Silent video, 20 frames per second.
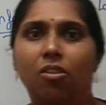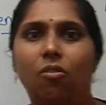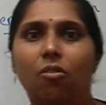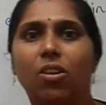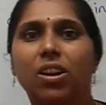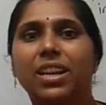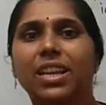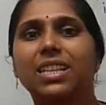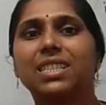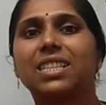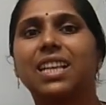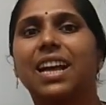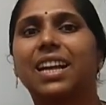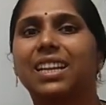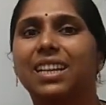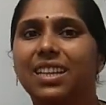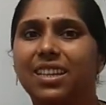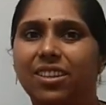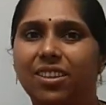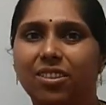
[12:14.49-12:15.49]
What
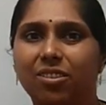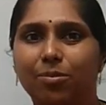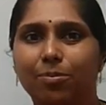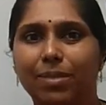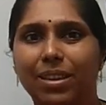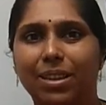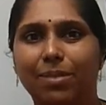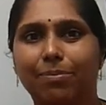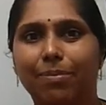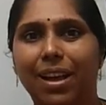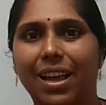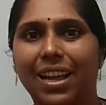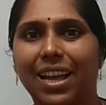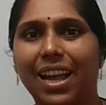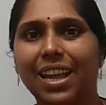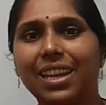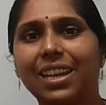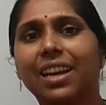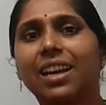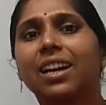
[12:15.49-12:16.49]
exactly do you mean by
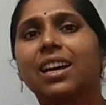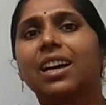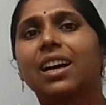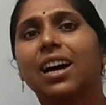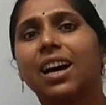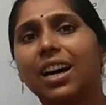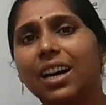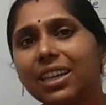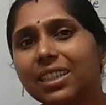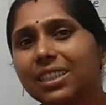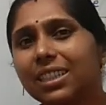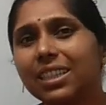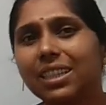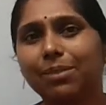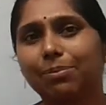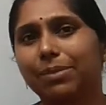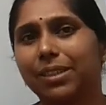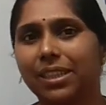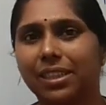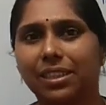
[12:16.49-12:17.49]
an
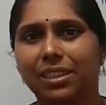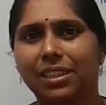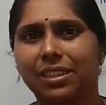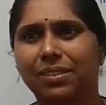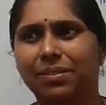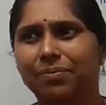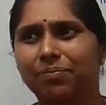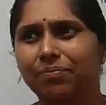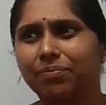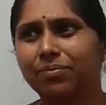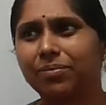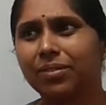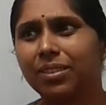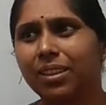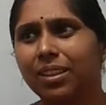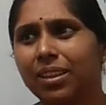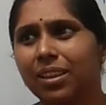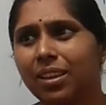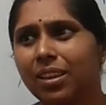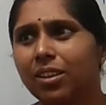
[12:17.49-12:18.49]
agreement?
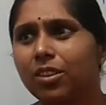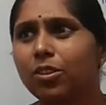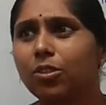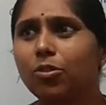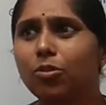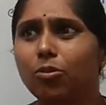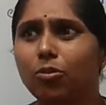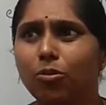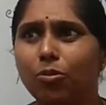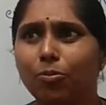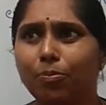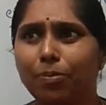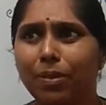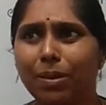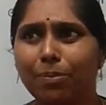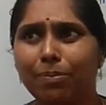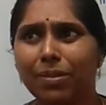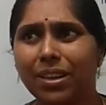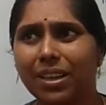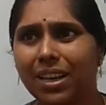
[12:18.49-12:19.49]
Two
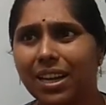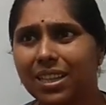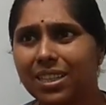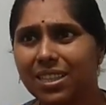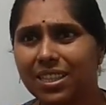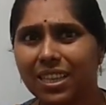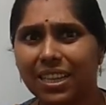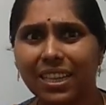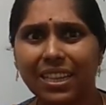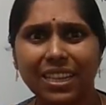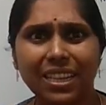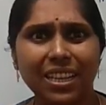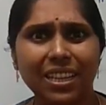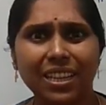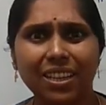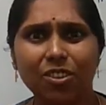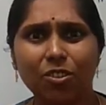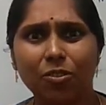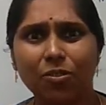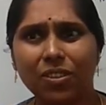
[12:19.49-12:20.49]
people
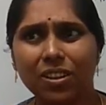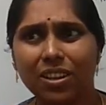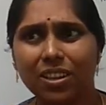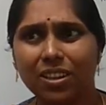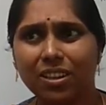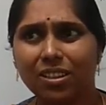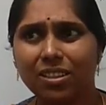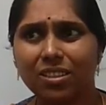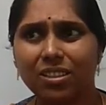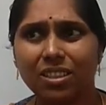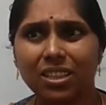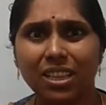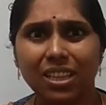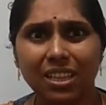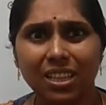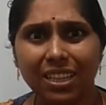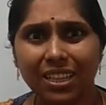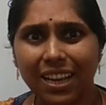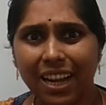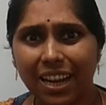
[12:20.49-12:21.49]
consenting over a
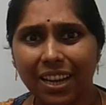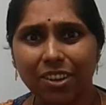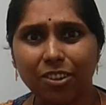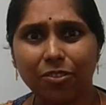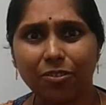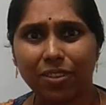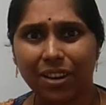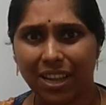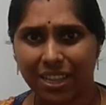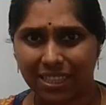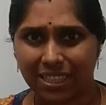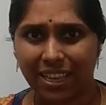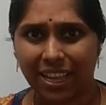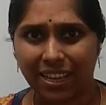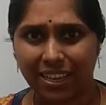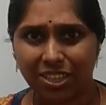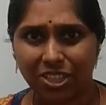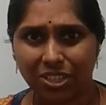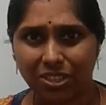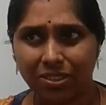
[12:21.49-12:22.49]
single kind of
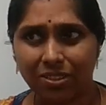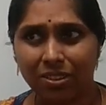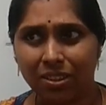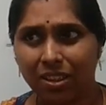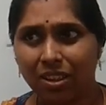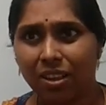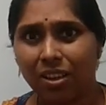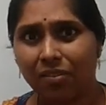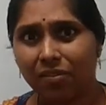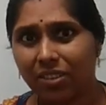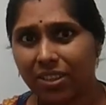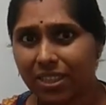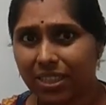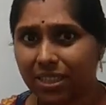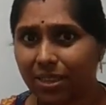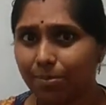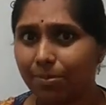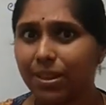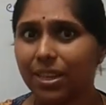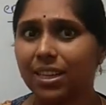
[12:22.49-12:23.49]
transaction with
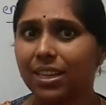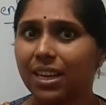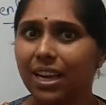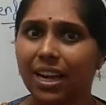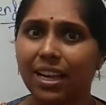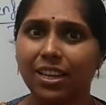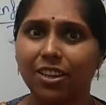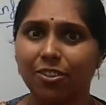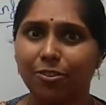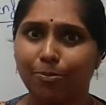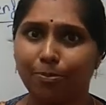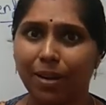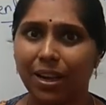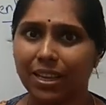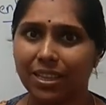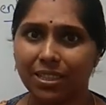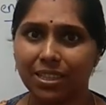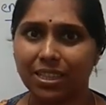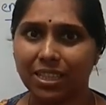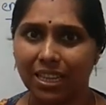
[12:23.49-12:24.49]
similar kind of
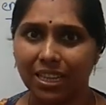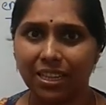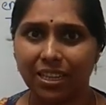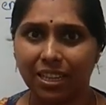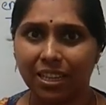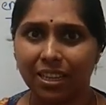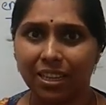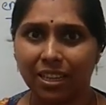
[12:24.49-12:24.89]
mindset.